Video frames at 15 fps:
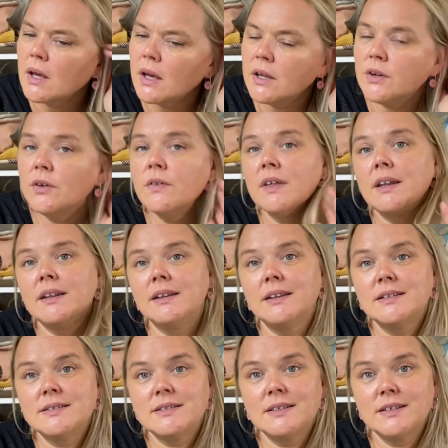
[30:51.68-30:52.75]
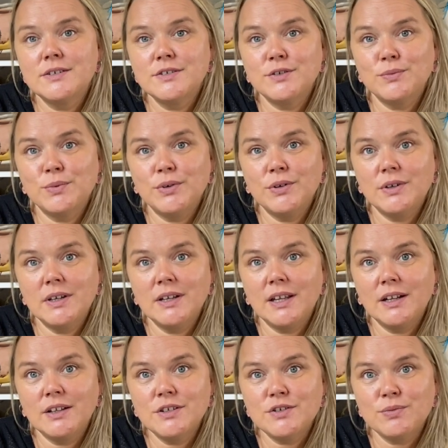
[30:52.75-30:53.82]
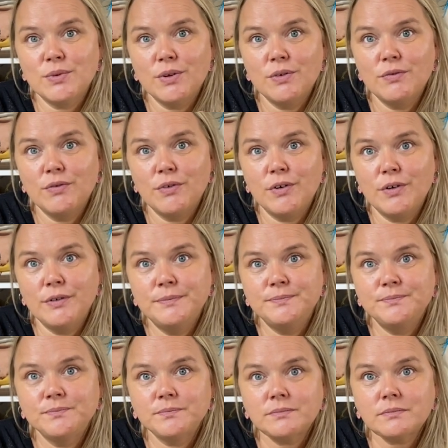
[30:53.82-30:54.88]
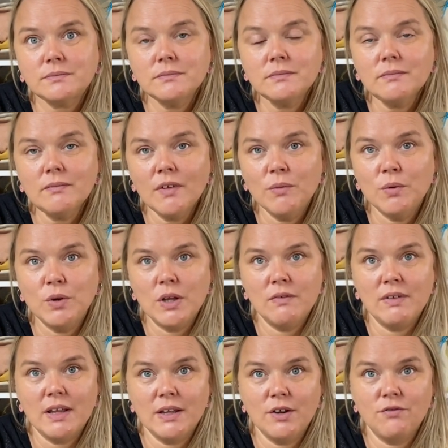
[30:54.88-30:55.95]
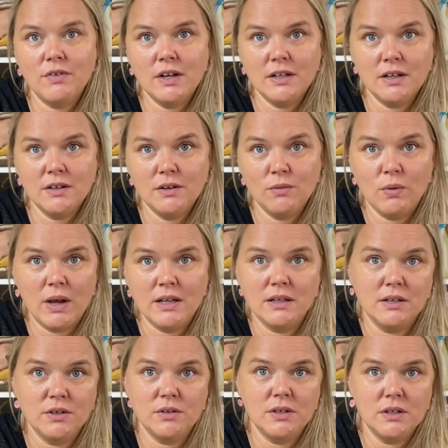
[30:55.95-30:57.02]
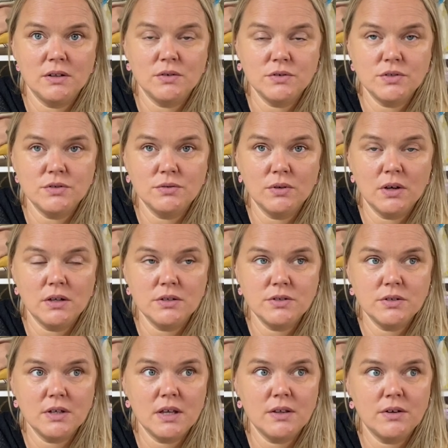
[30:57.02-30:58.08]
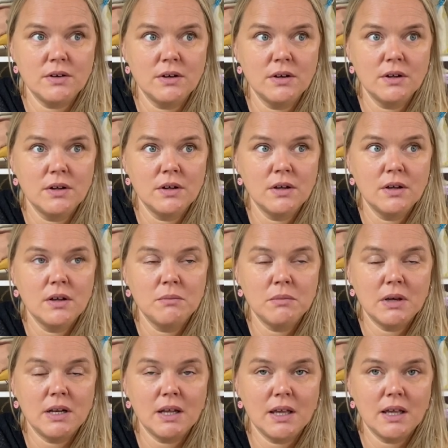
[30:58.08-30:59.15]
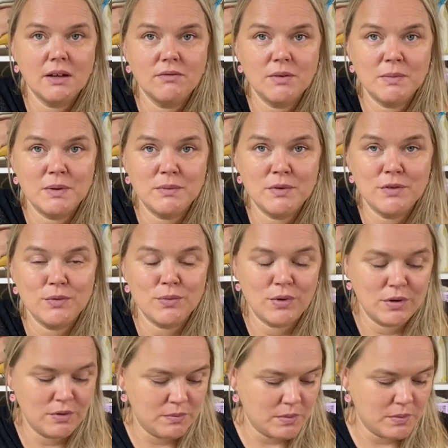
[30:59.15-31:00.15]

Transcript: I know that is, there's a word, an English word for when you have like a red and a white and you knit those two colors together, but I can't remember the word.